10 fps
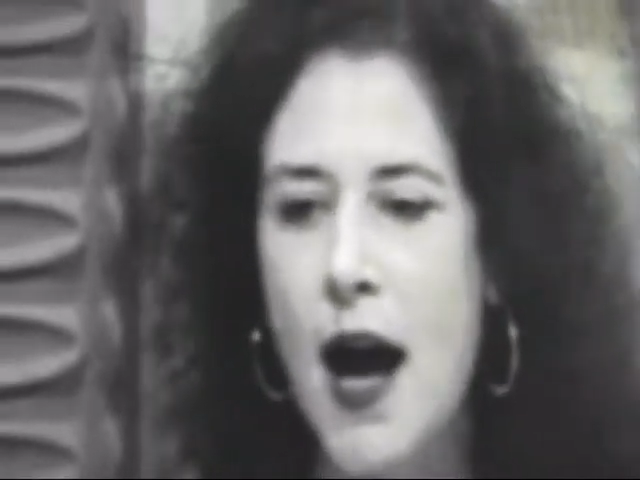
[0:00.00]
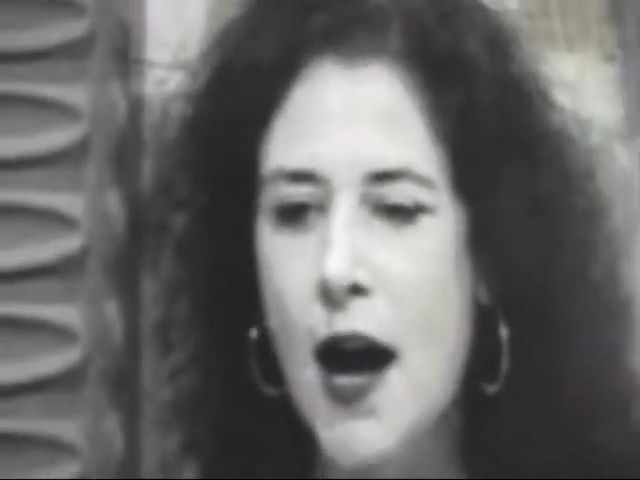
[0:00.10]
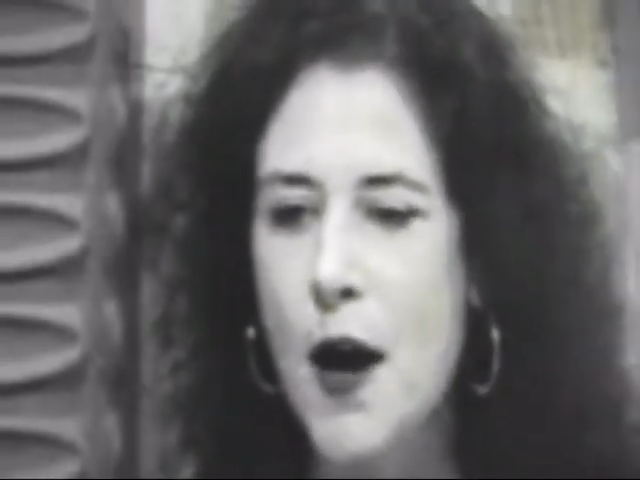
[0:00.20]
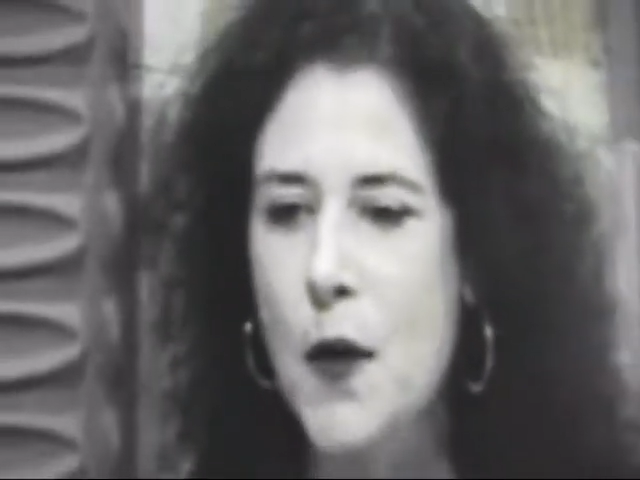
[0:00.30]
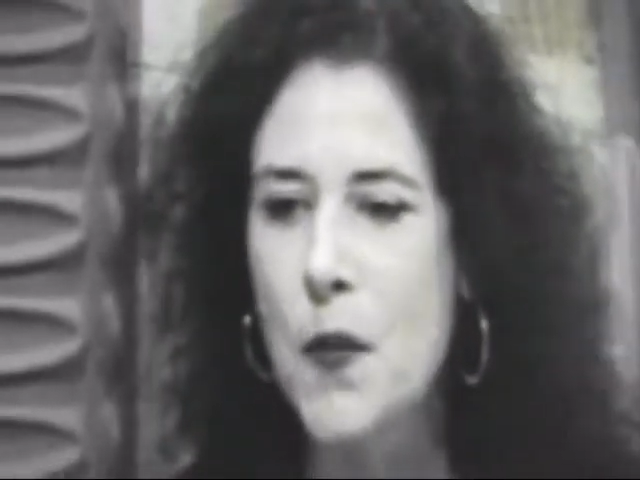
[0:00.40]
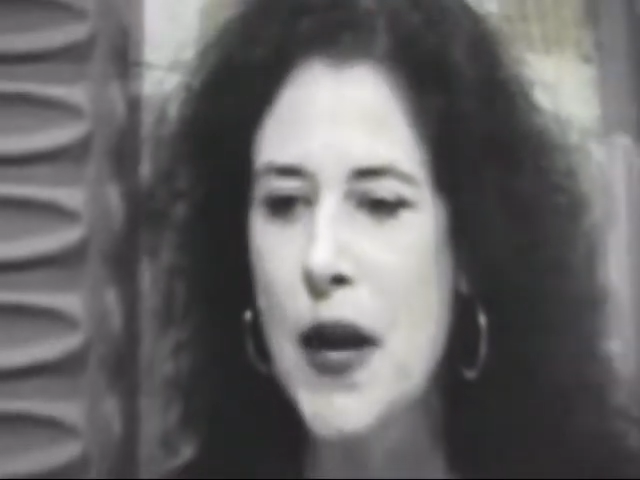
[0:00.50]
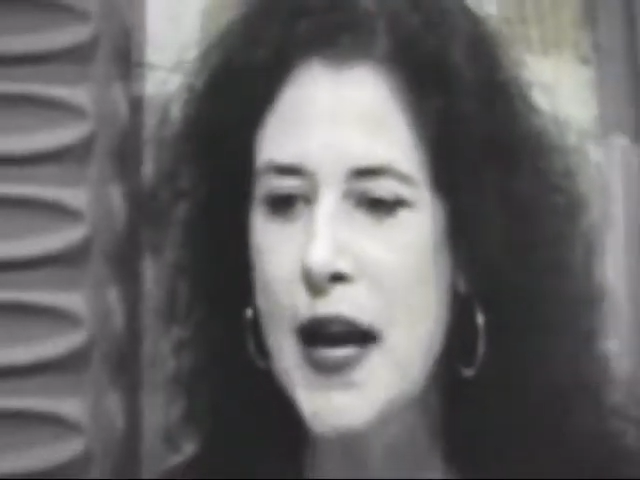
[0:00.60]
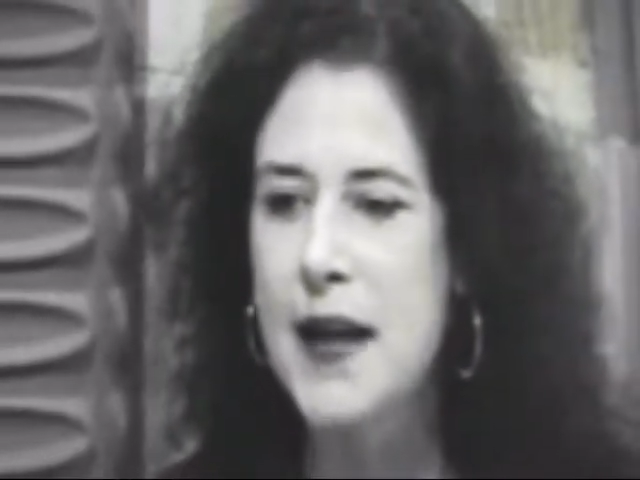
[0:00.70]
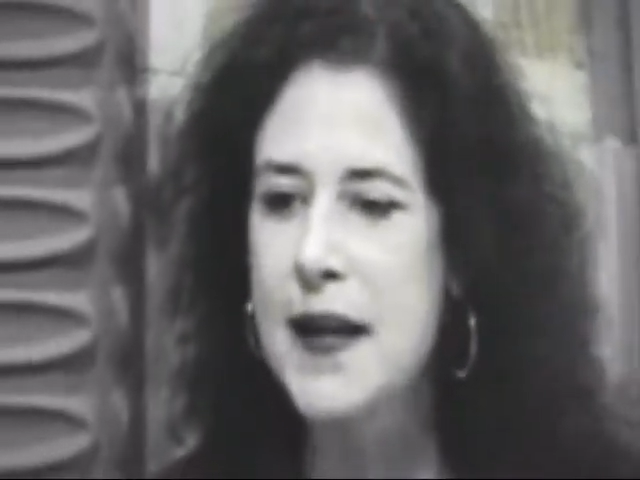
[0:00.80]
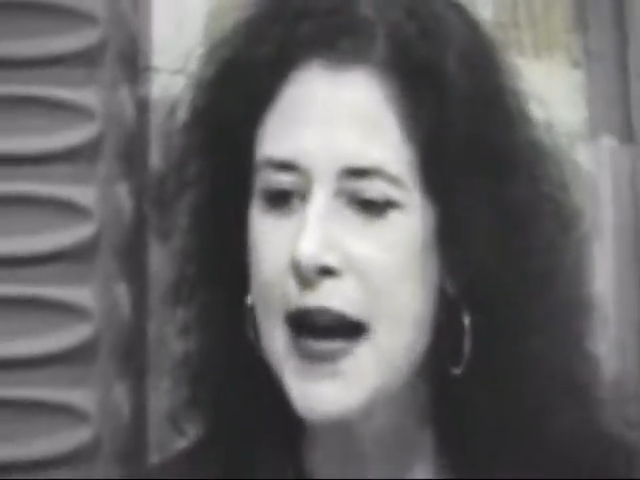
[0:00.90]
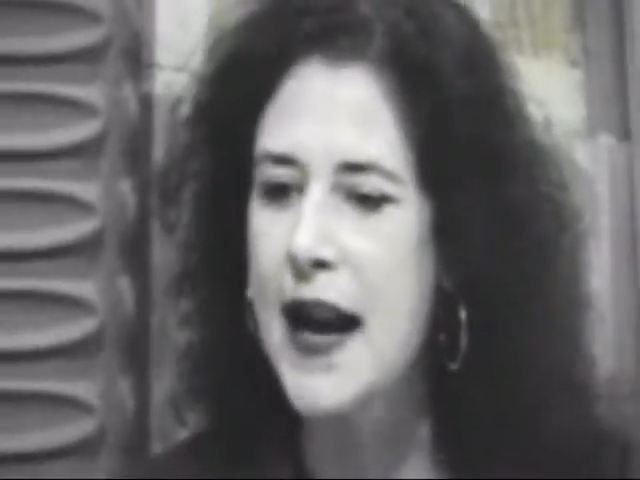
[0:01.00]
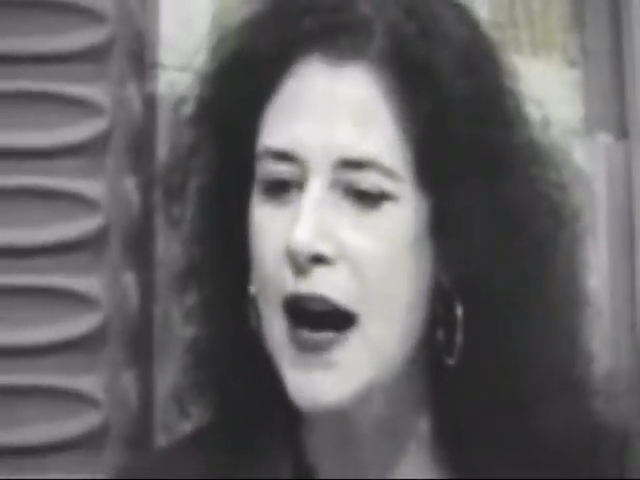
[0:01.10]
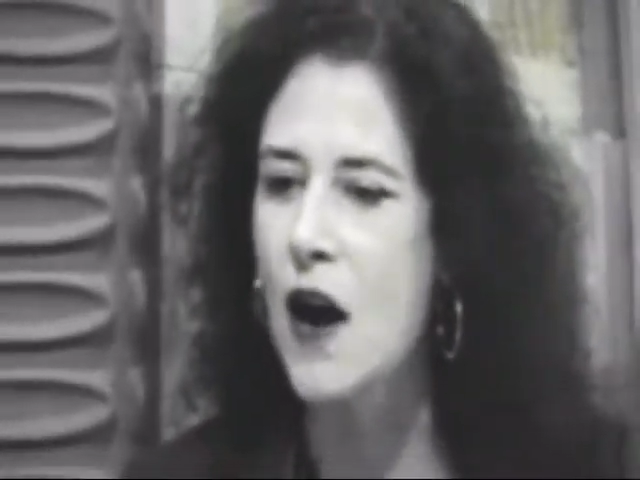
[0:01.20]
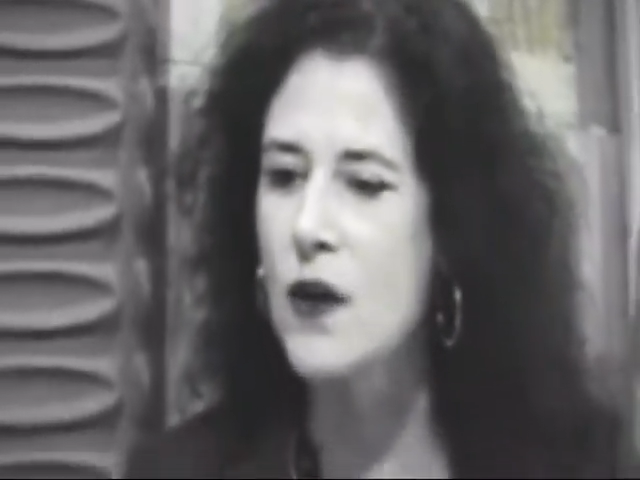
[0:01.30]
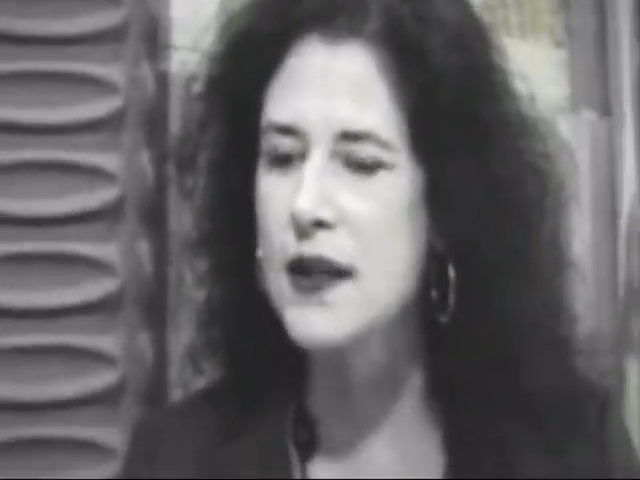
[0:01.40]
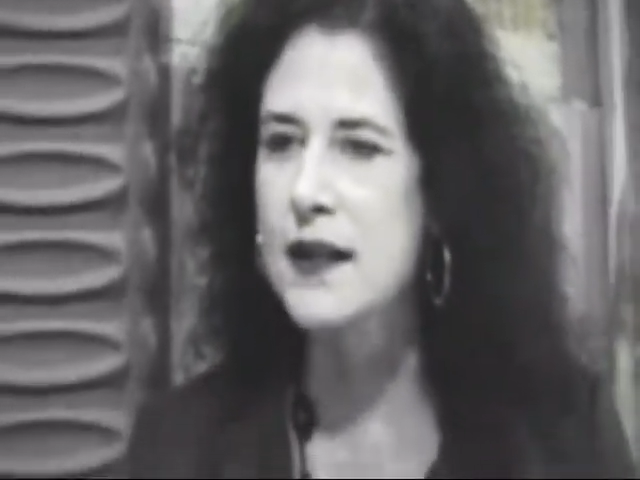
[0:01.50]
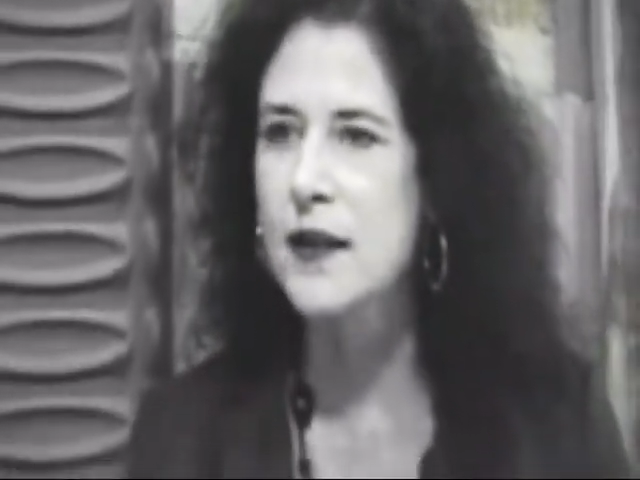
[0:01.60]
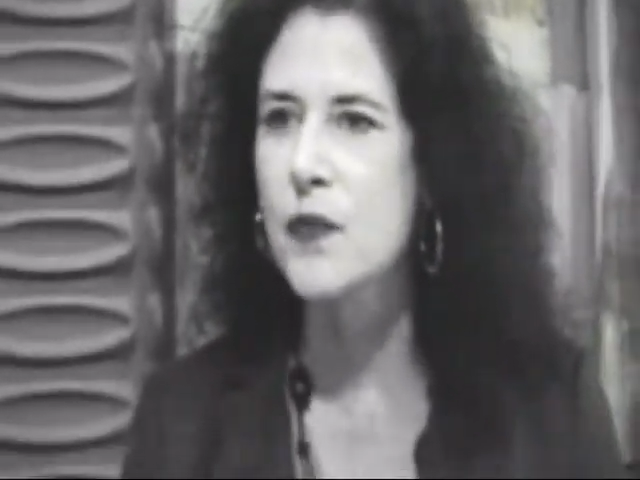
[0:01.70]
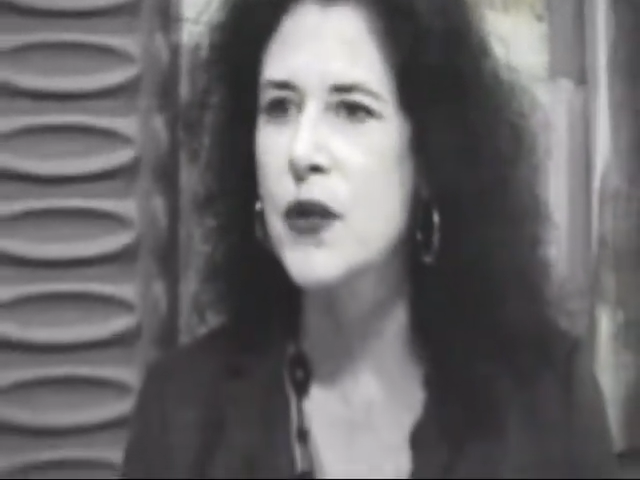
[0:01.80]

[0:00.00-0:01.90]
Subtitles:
And I always tell